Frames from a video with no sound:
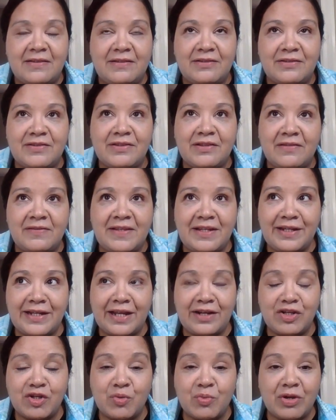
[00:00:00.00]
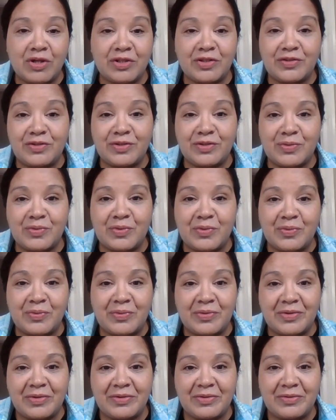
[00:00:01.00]
There's nothing that no one could do
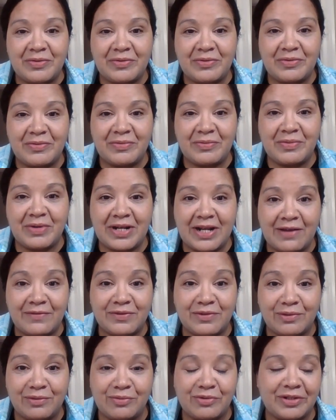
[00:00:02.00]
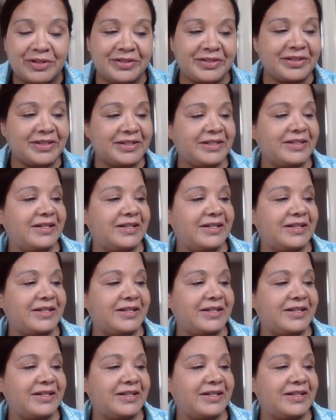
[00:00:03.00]
without the Lord.